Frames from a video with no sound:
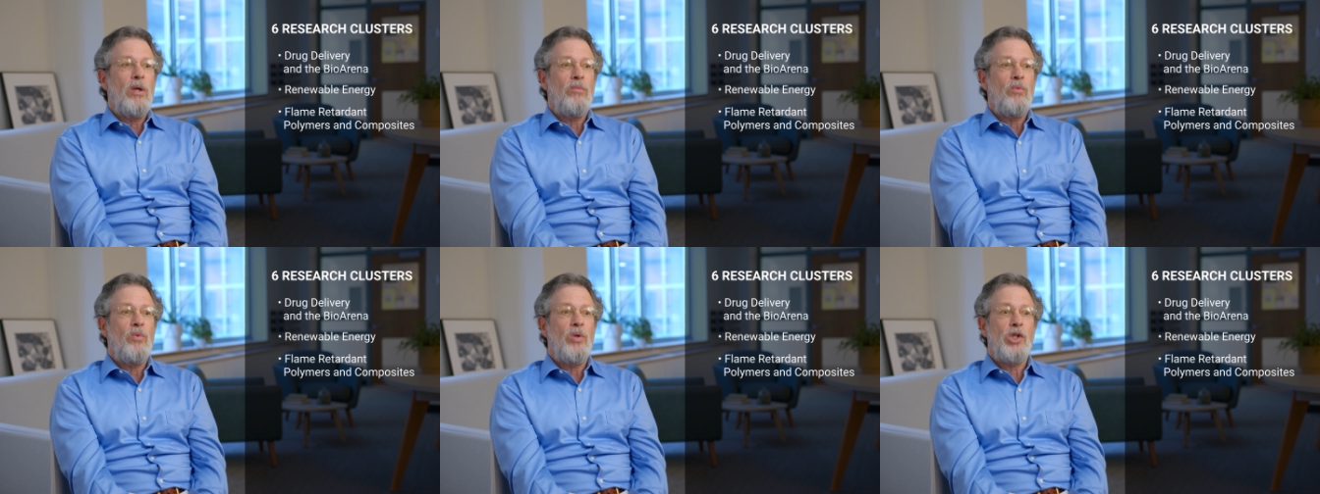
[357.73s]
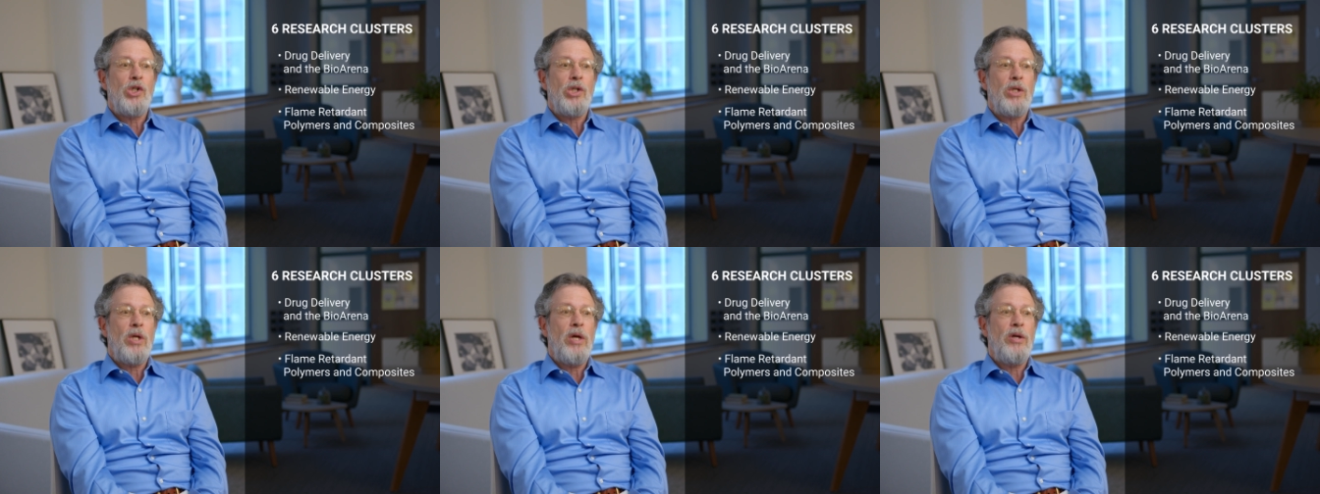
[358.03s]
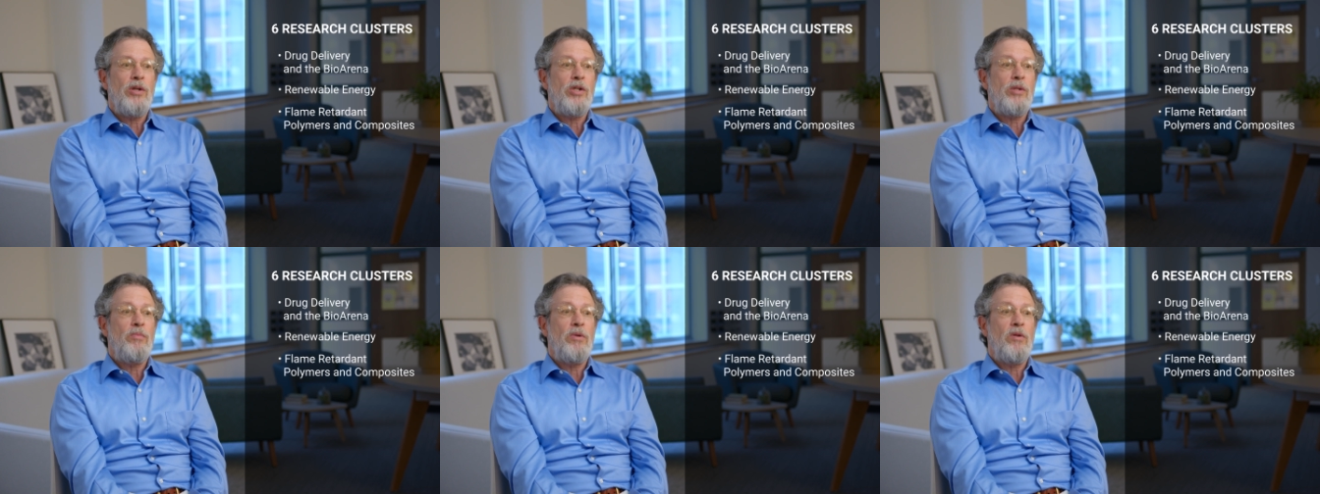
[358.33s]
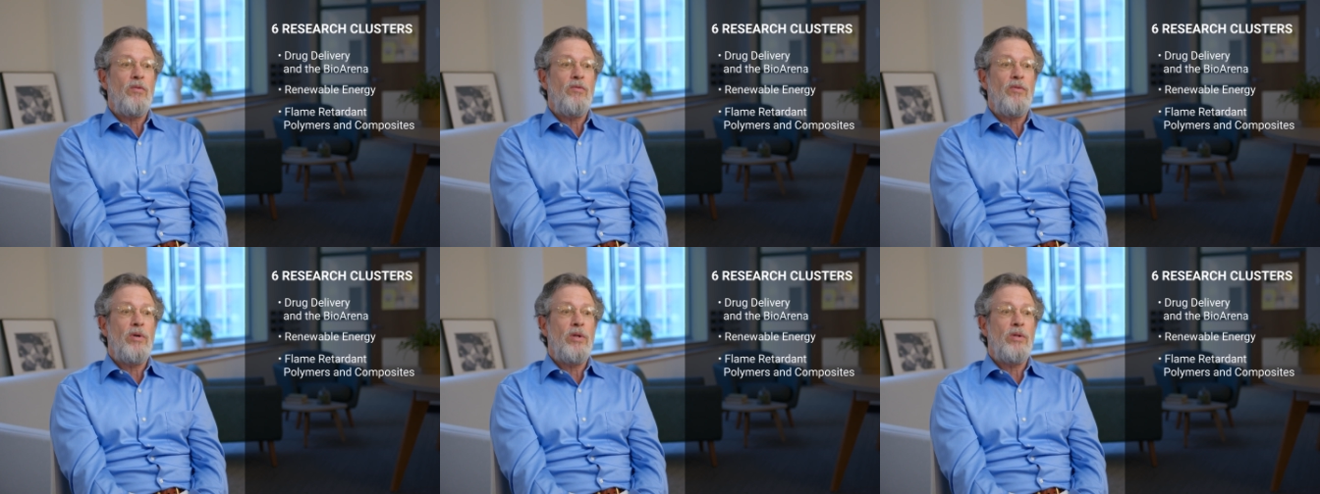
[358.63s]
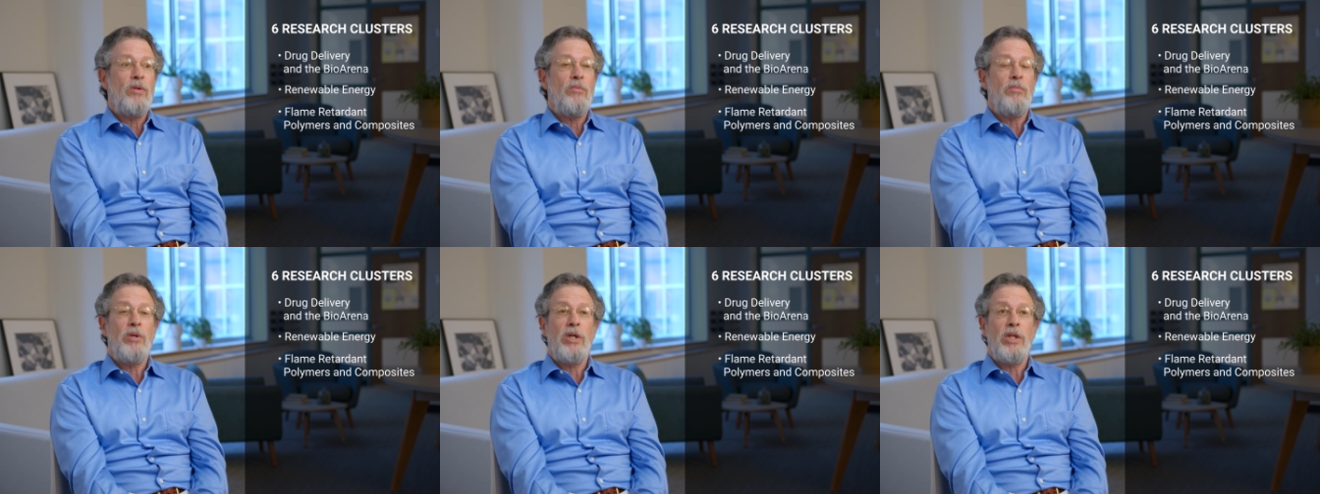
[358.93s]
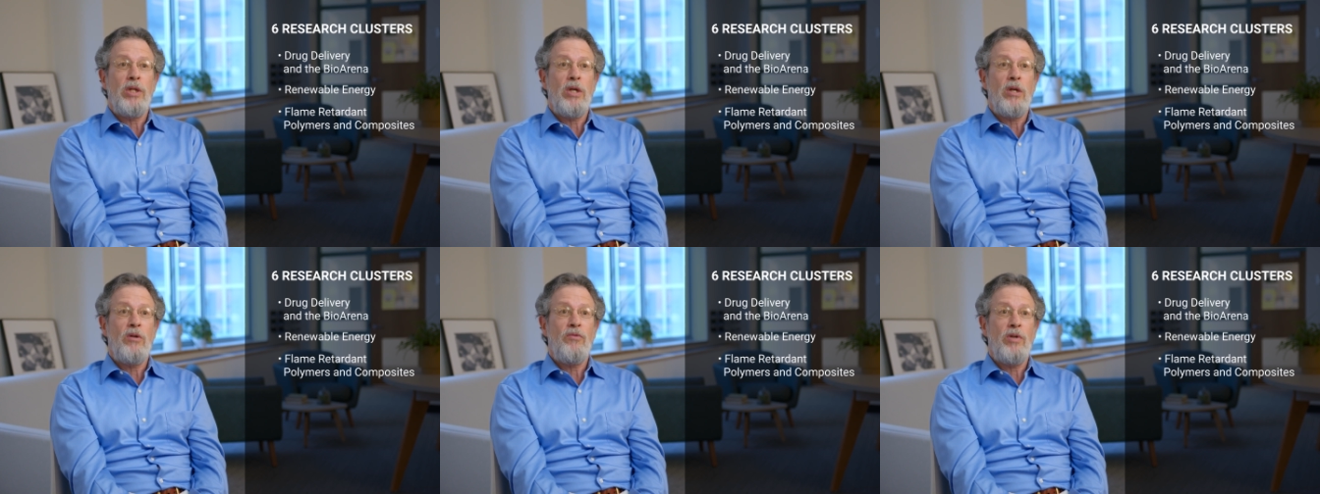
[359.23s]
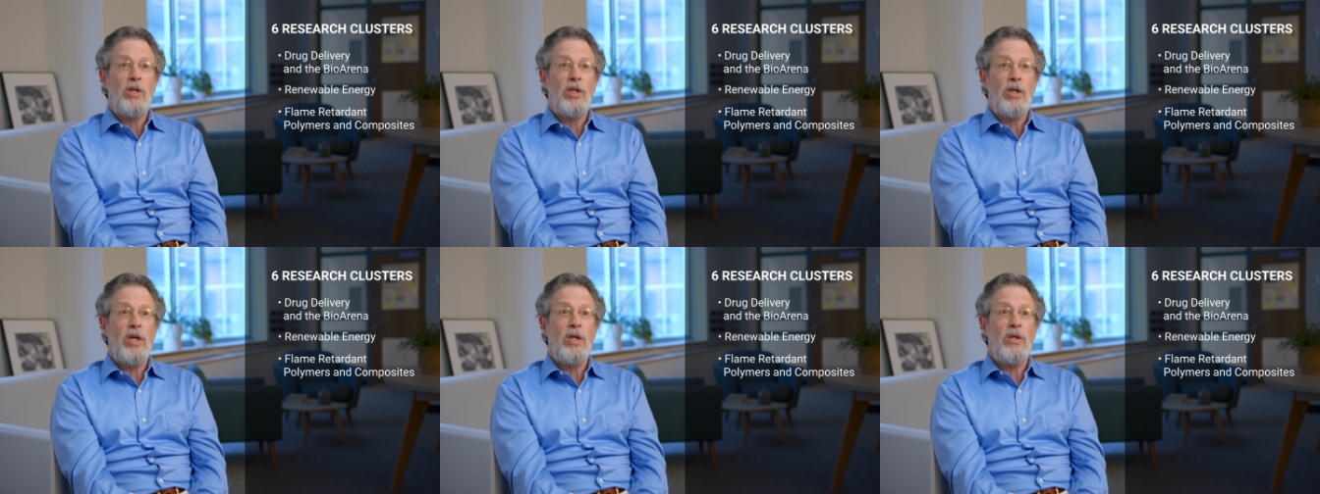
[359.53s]
which has been funded by the
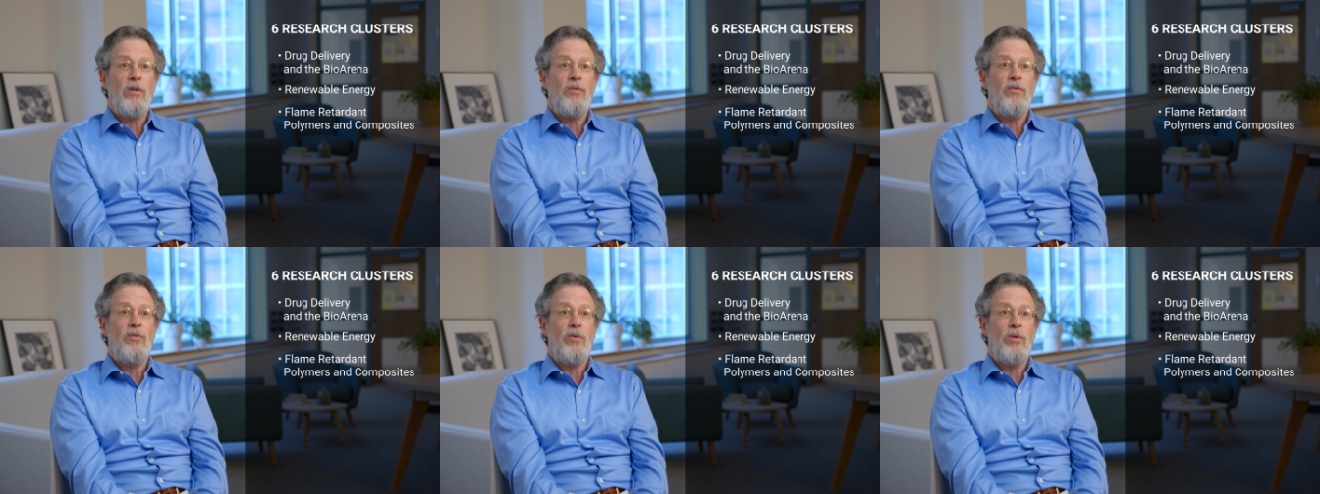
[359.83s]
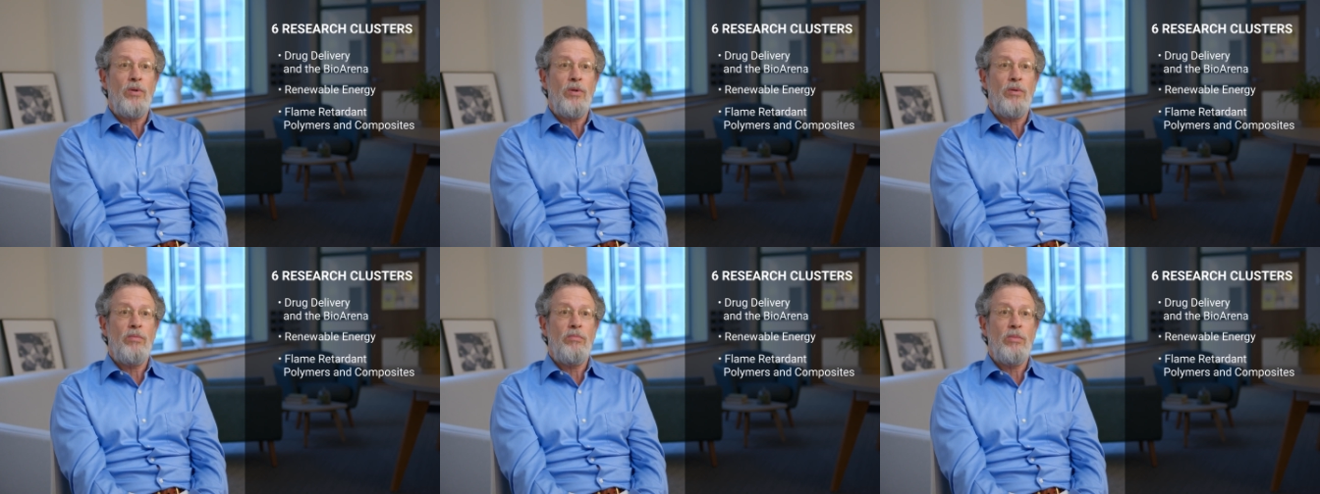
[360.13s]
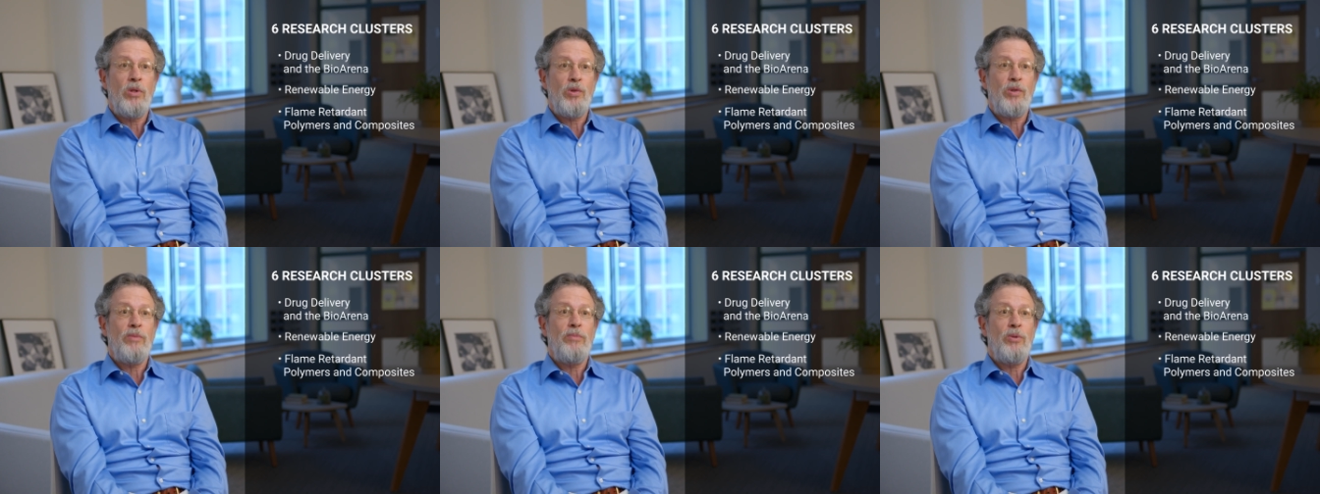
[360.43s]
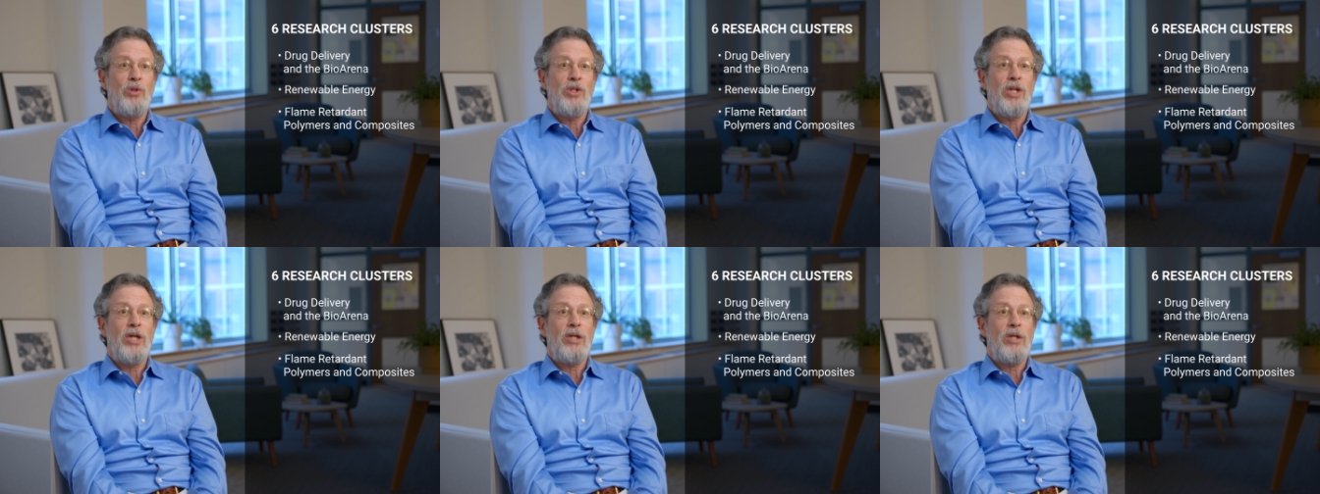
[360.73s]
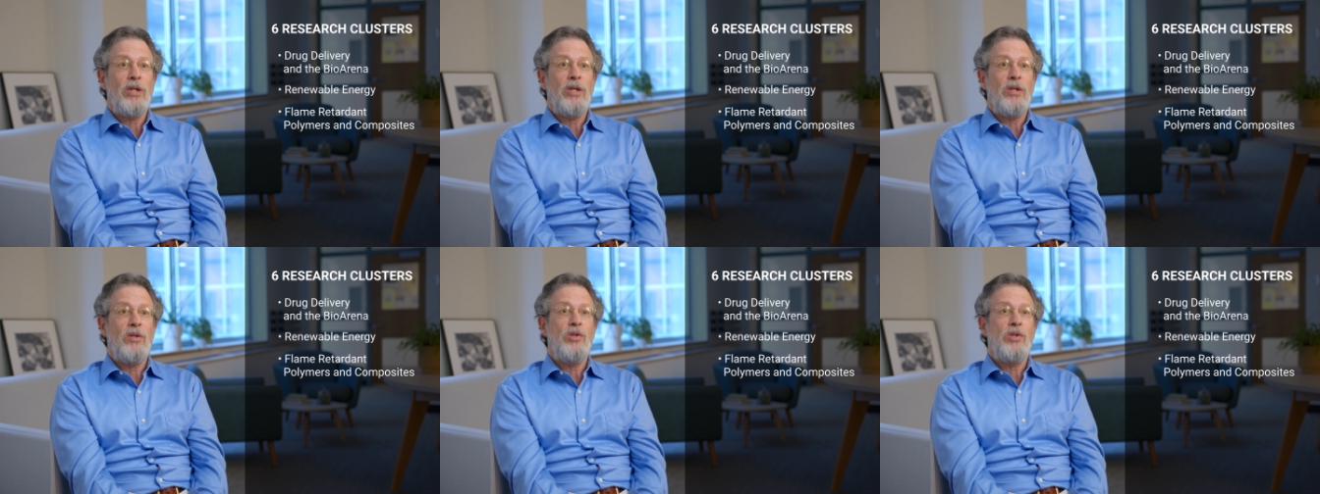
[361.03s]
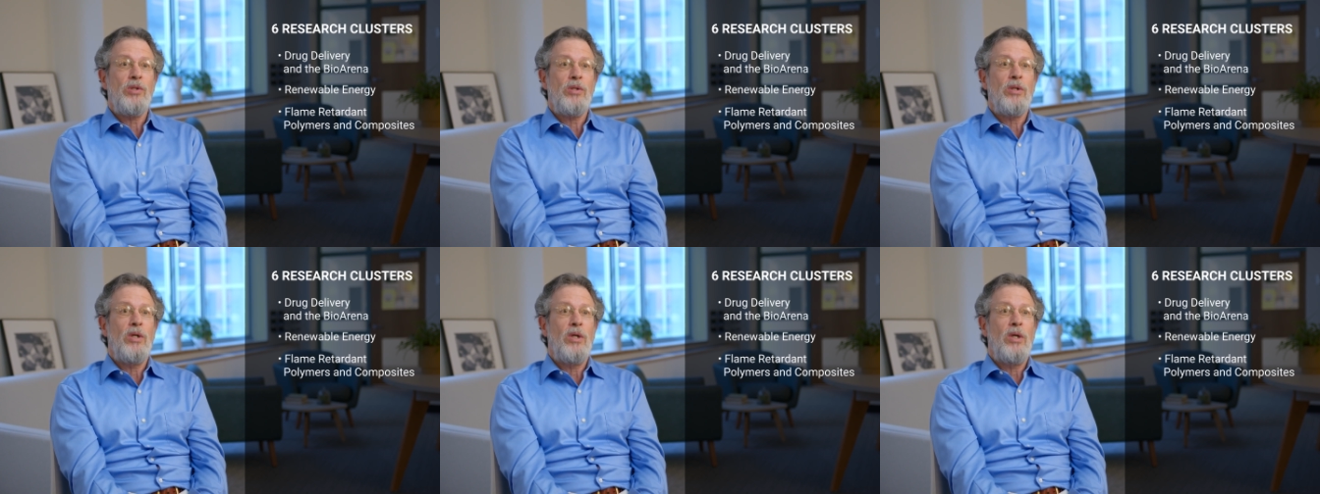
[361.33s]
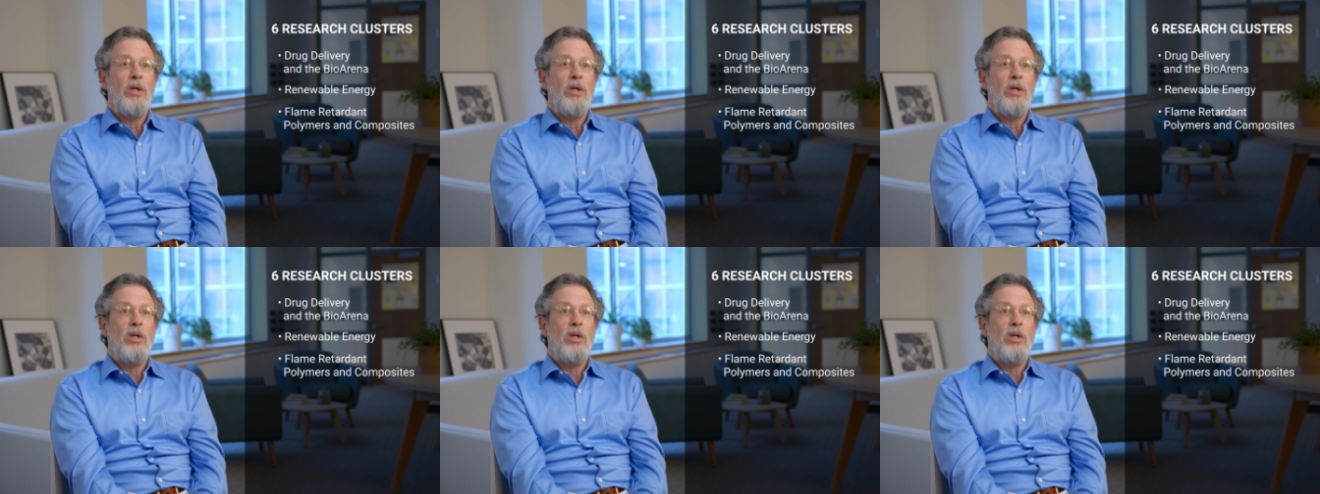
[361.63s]
FAA for multiple decades